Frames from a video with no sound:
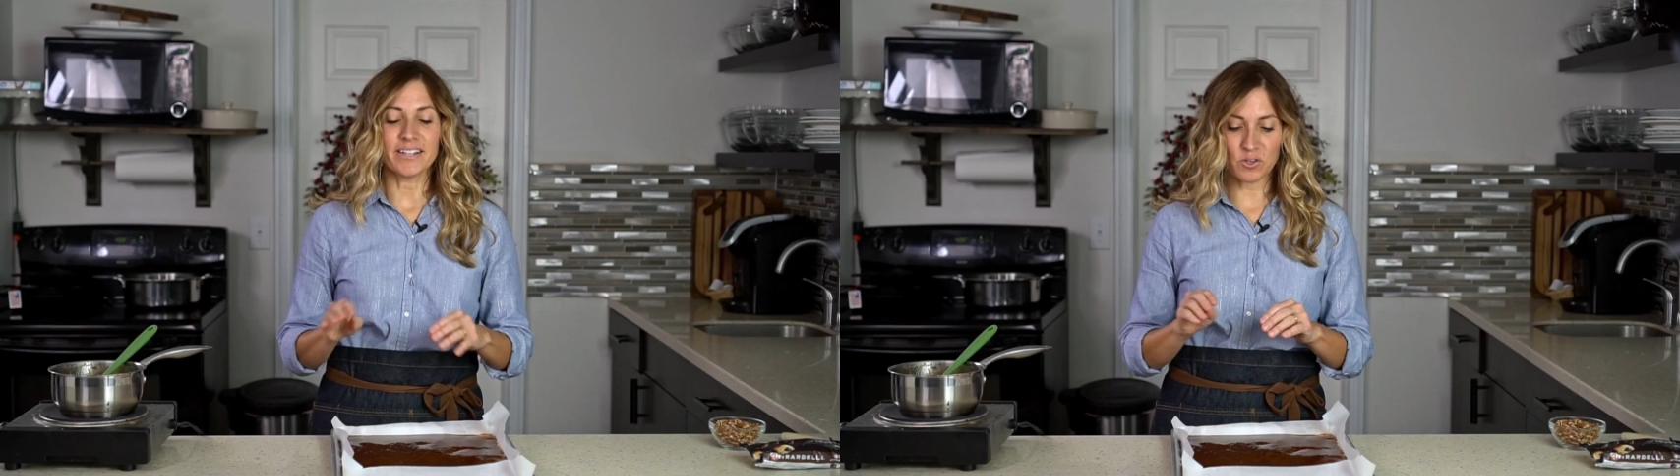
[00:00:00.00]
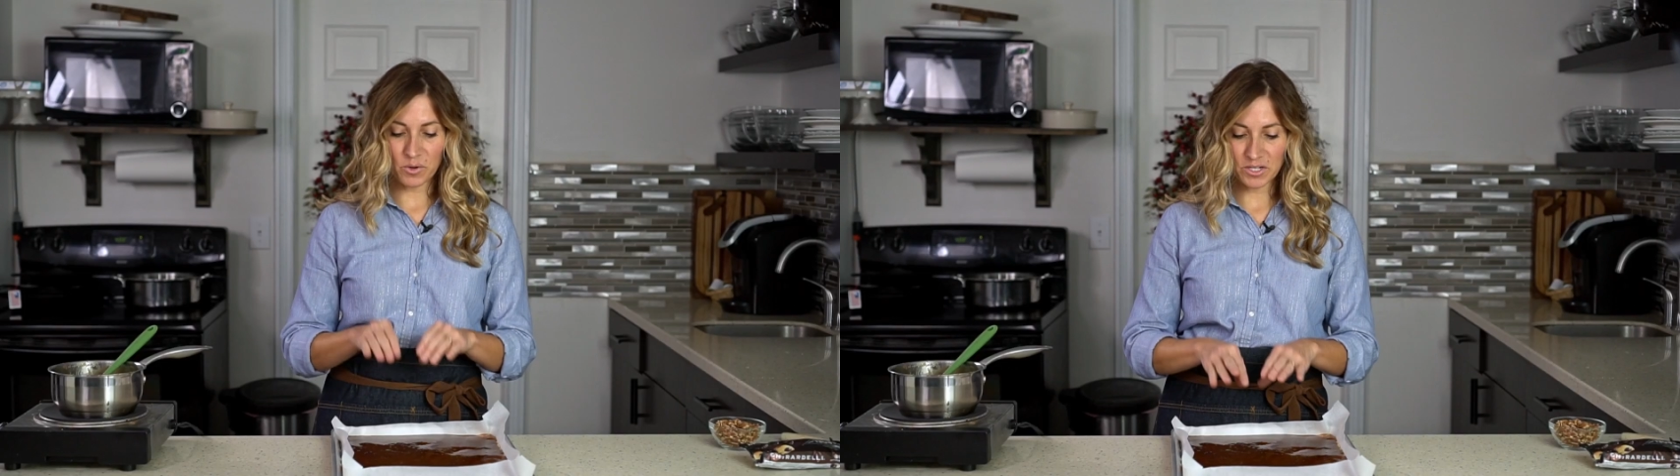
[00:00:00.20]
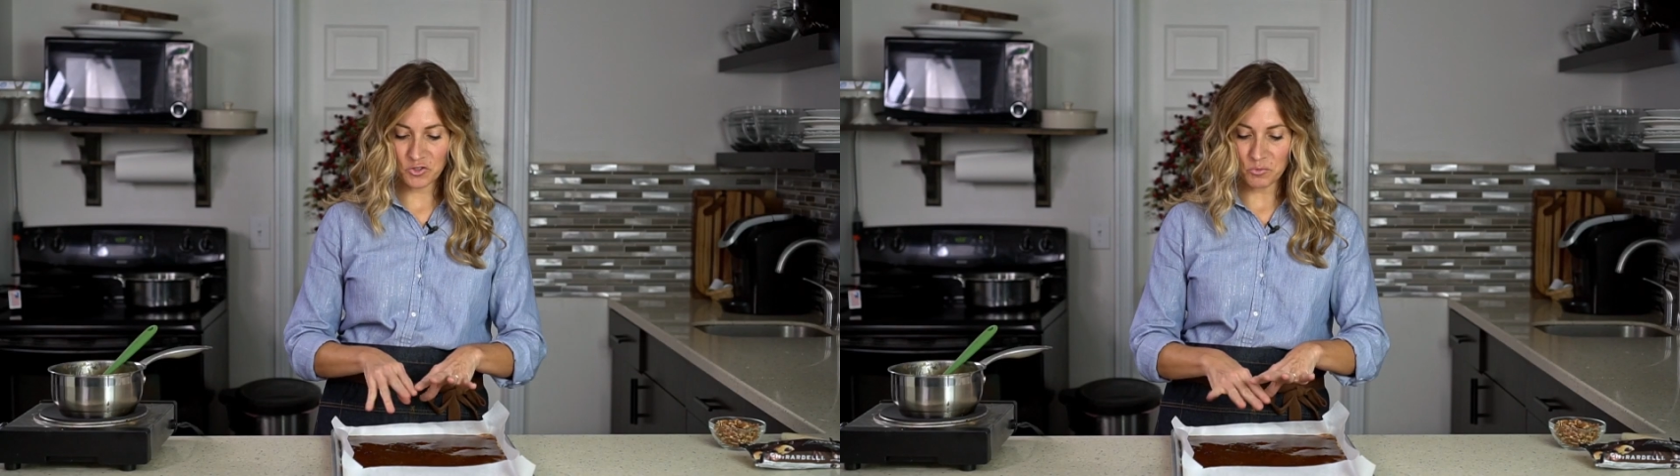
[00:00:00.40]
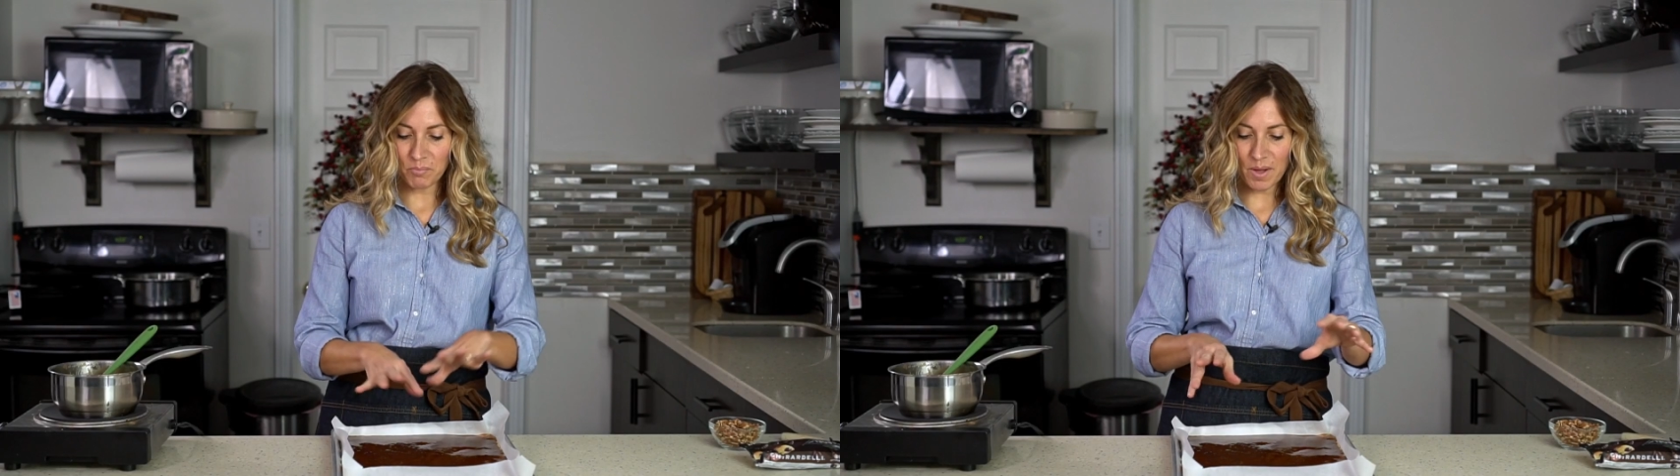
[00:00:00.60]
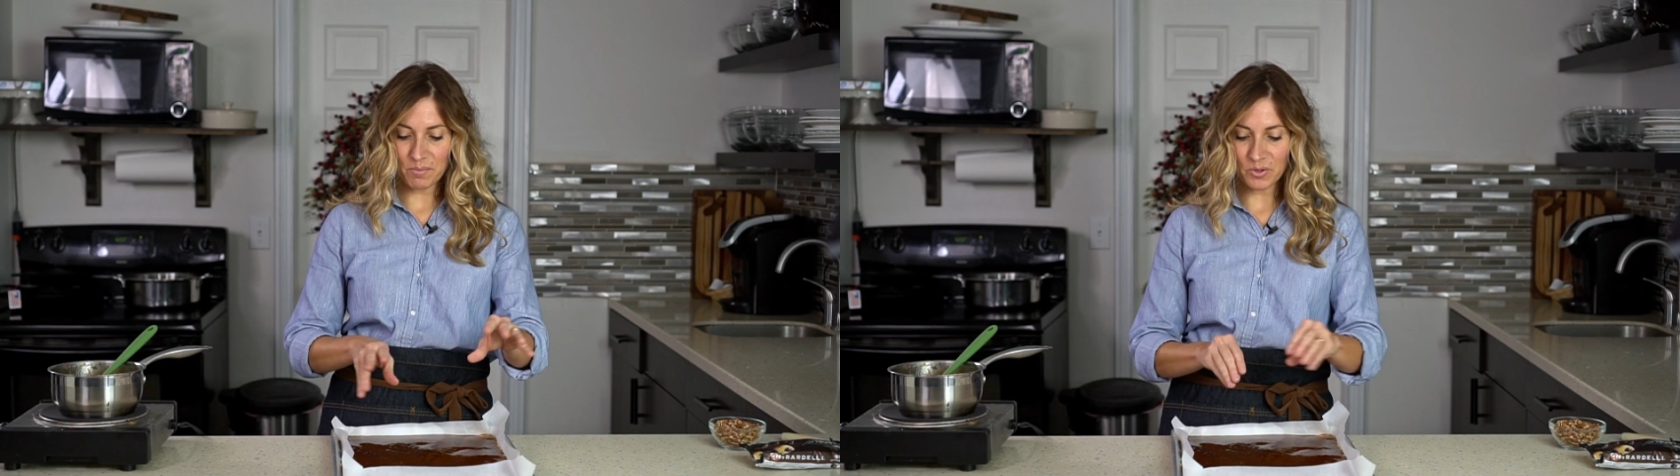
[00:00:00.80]
it's going to
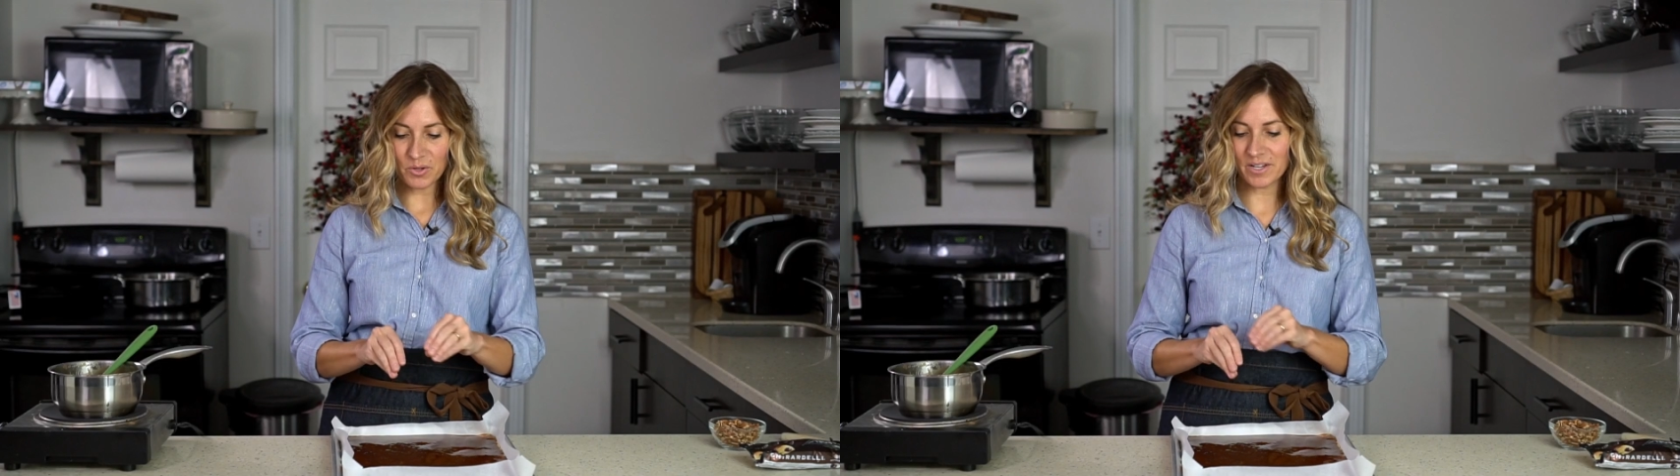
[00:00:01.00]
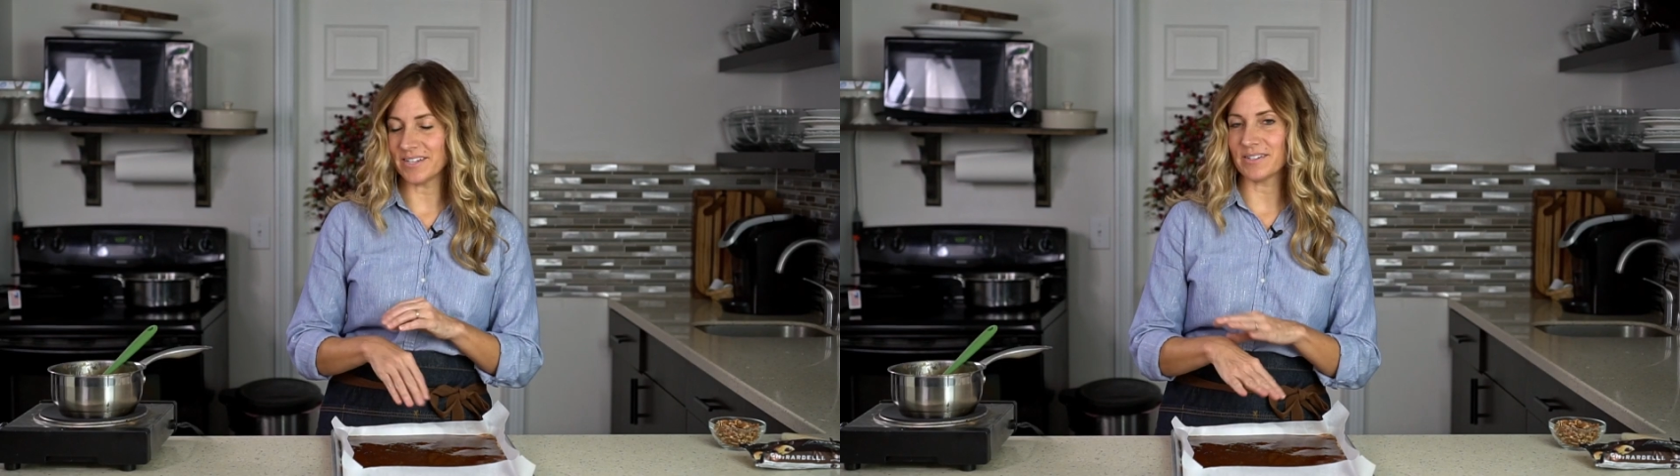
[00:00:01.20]
bubble